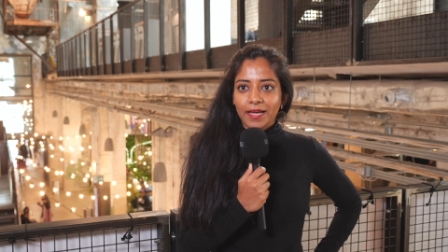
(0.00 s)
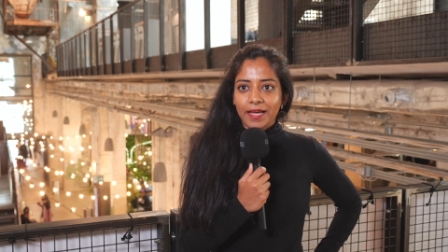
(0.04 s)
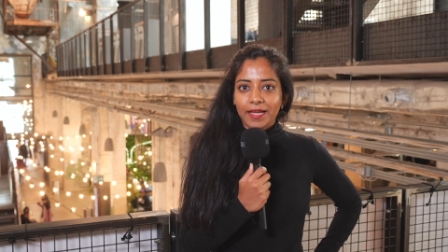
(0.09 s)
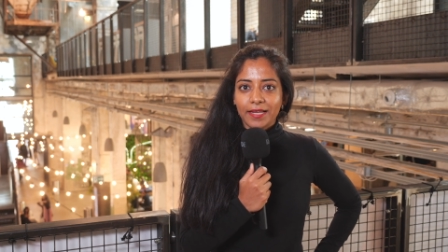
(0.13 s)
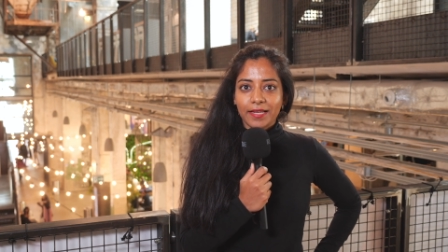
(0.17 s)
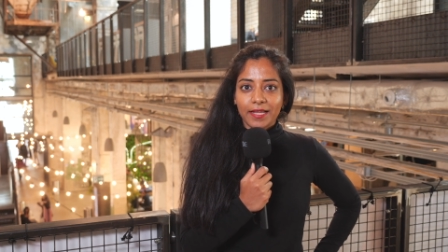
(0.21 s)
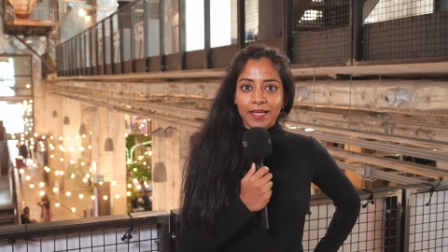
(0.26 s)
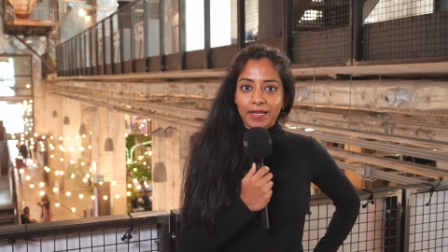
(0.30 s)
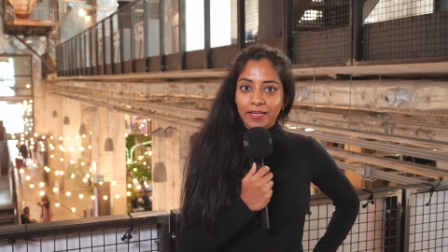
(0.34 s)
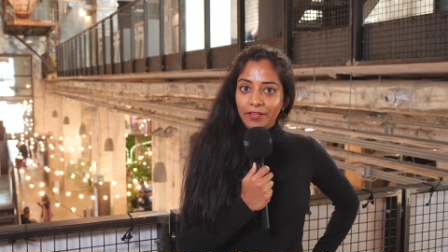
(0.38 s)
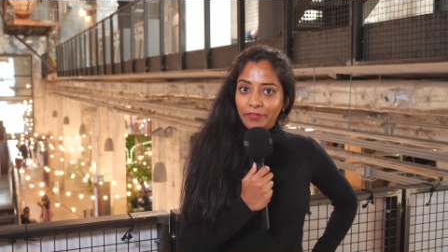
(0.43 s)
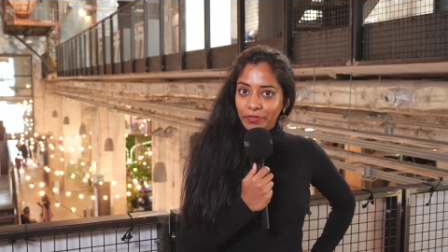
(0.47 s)

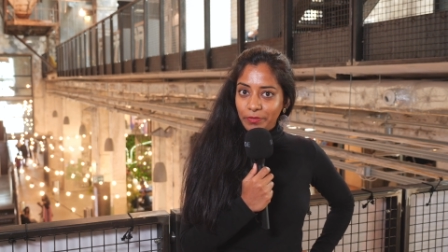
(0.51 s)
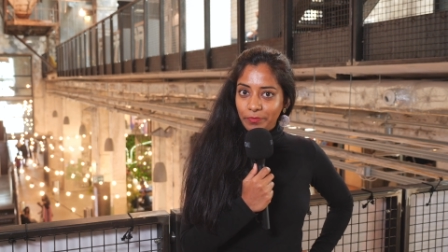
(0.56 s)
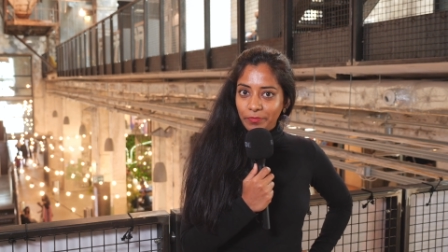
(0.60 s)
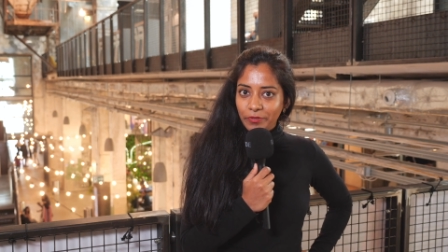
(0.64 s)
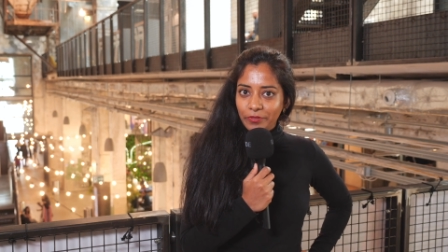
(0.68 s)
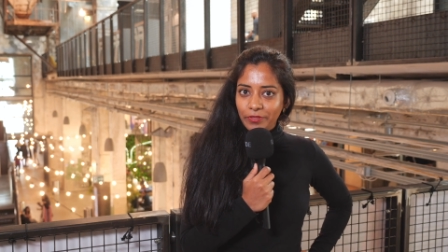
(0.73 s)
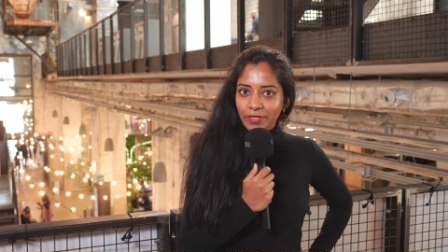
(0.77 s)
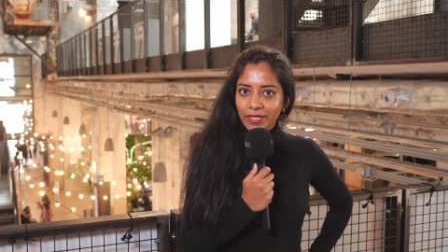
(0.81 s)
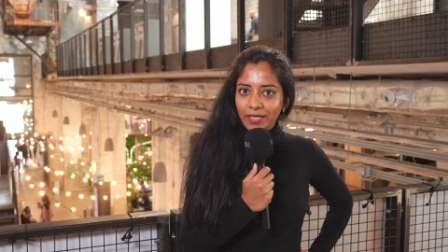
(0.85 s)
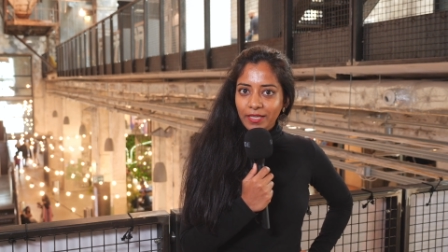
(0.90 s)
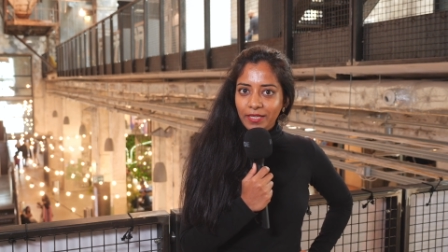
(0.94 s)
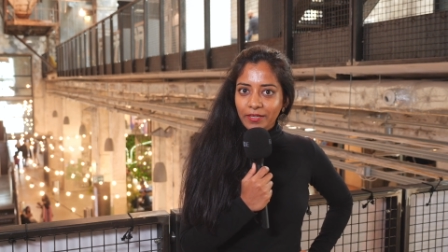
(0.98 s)
and I live in
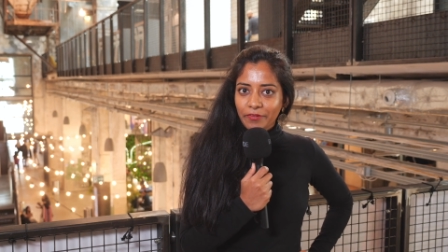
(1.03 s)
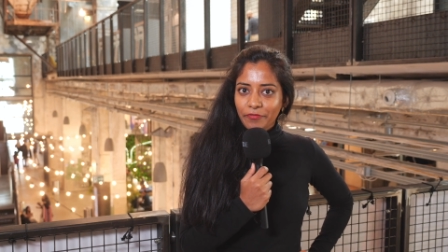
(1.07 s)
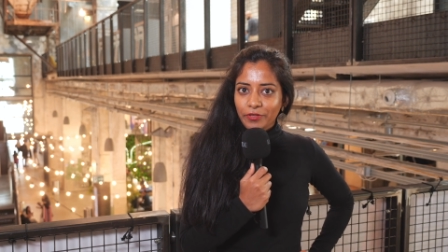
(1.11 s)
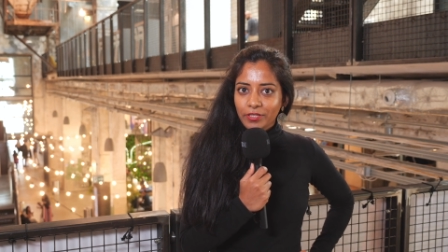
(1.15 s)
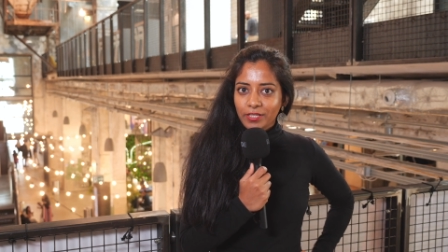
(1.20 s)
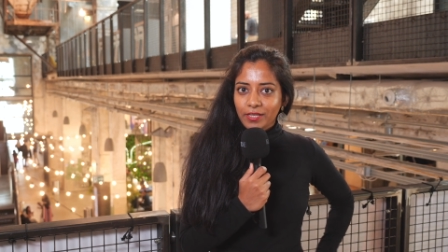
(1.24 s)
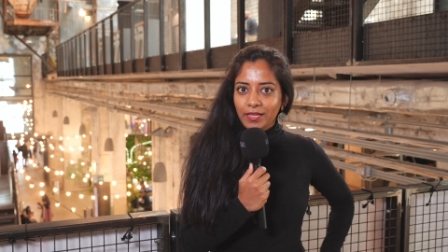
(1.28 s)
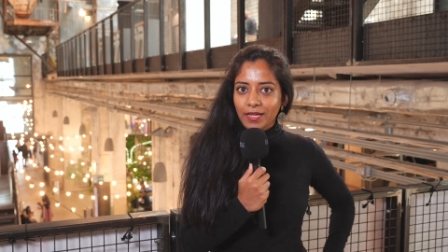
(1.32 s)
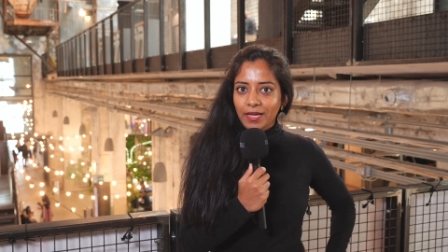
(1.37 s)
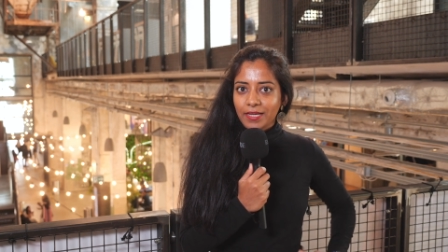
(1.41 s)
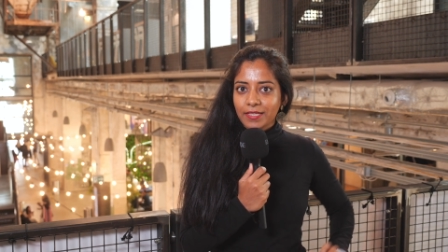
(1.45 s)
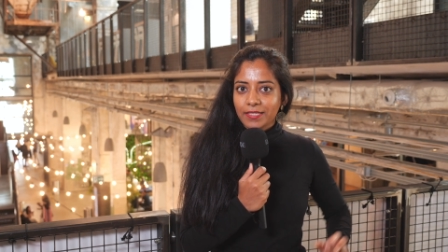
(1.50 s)
Munich for
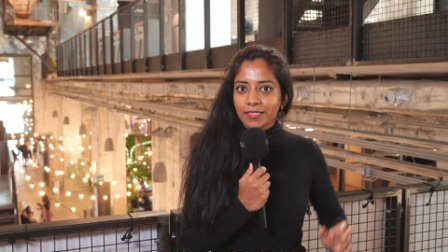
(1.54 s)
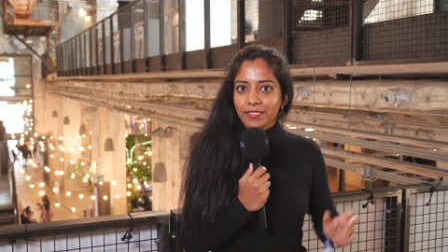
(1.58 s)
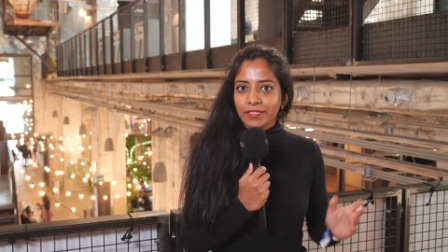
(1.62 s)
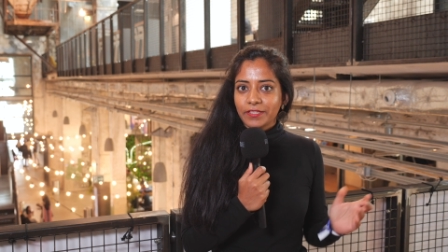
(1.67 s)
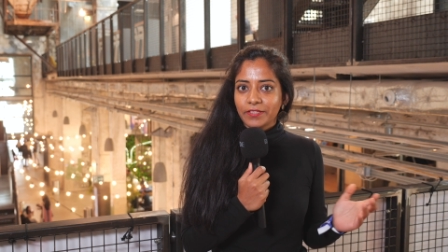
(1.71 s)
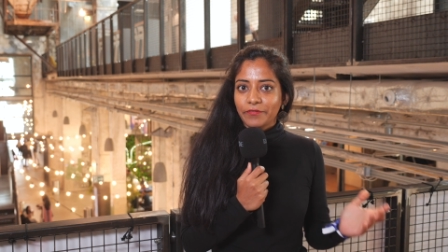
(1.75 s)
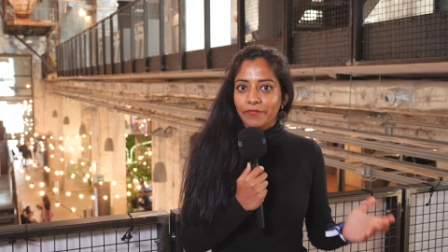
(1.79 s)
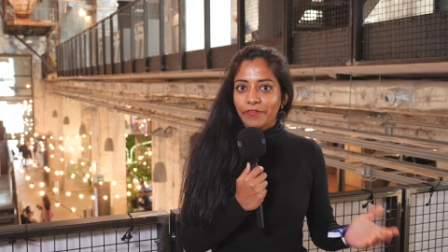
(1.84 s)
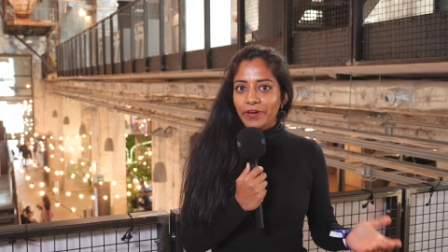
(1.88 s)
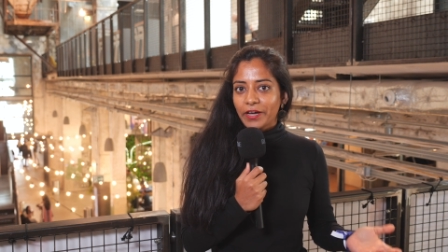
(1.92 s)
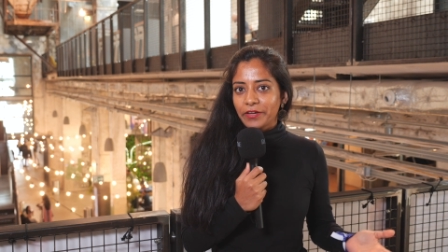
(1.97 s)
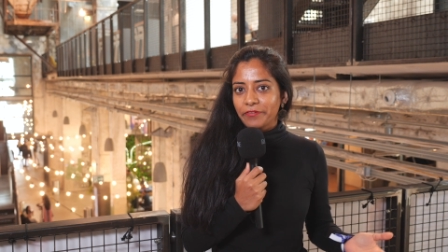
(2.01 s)
the last
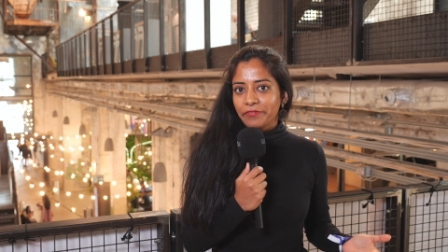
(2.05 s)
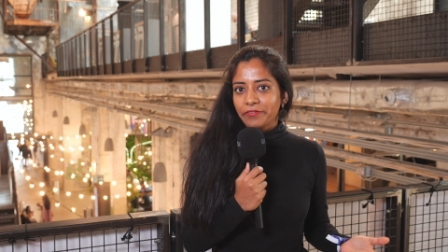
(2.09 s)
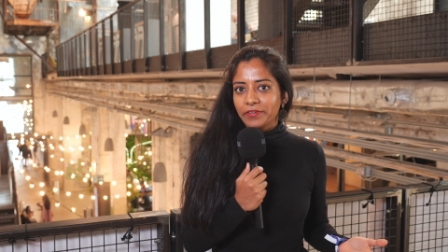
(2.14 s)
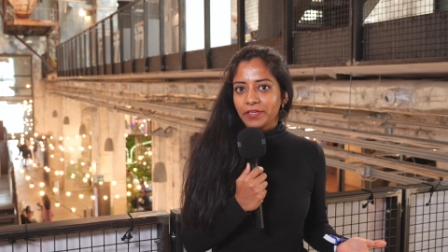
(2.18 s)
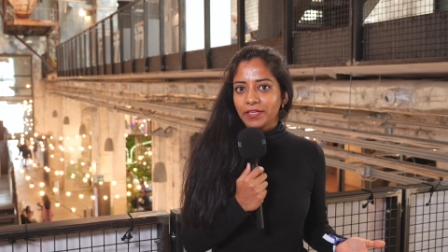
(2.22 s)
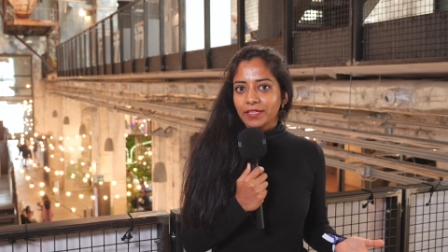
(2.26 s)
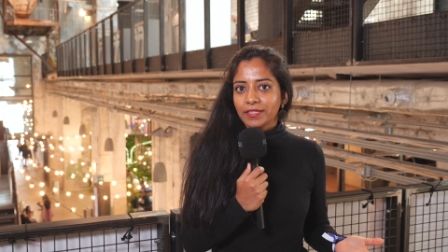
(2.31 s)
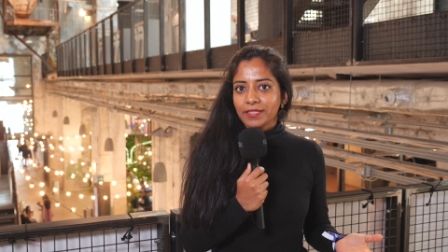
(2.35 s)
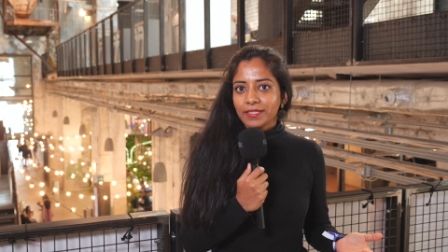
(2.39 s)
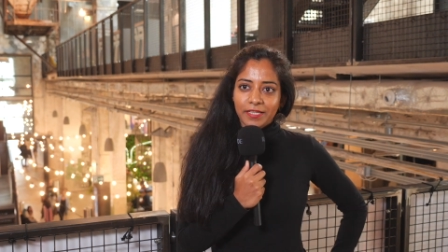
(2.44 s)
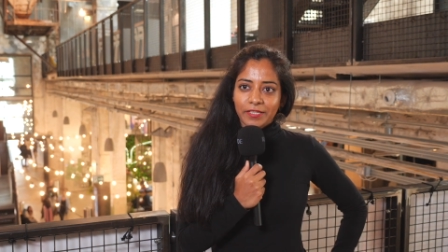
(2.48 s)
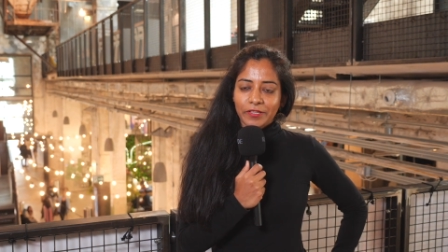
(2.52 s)
five years.